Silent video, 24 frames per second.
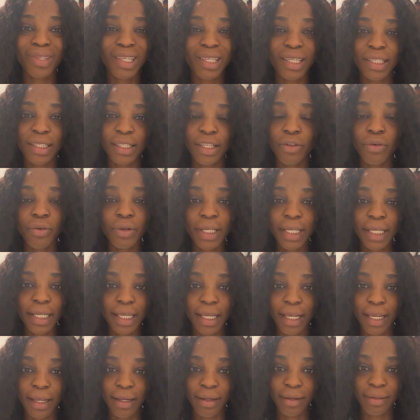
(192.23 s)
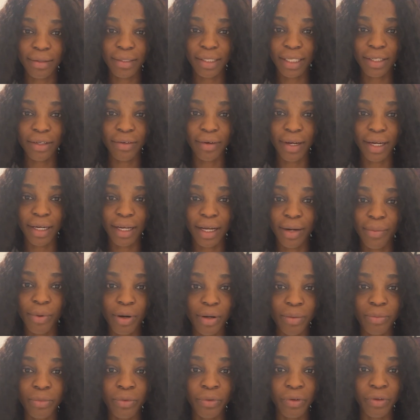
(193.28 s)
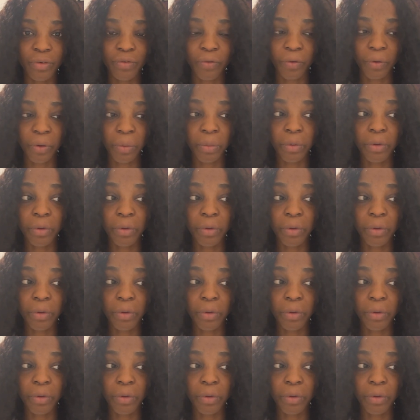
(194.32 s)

they don't care generally about moving forward.